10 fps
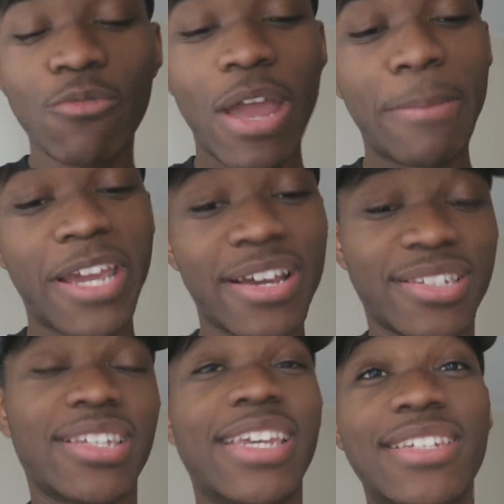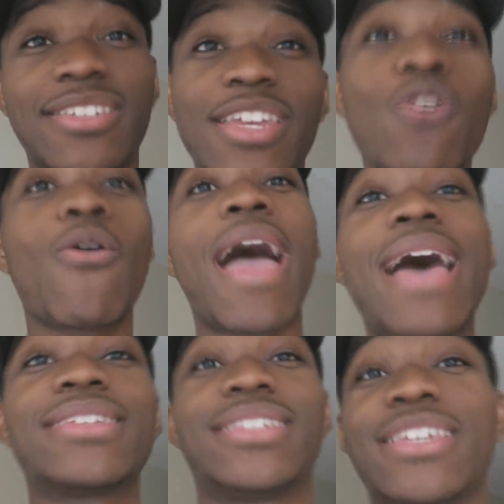anyway because he still
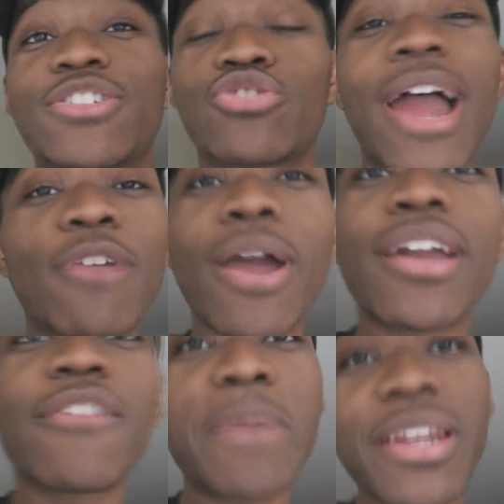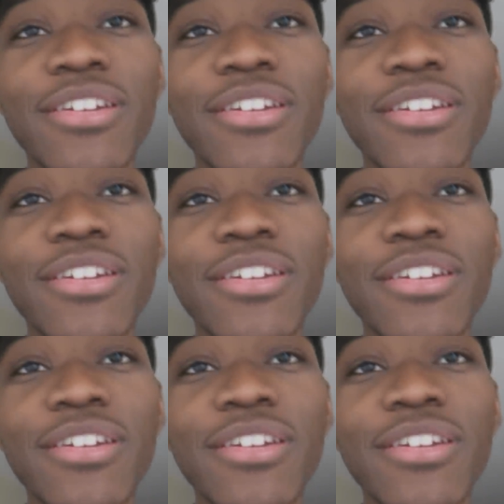has the track record of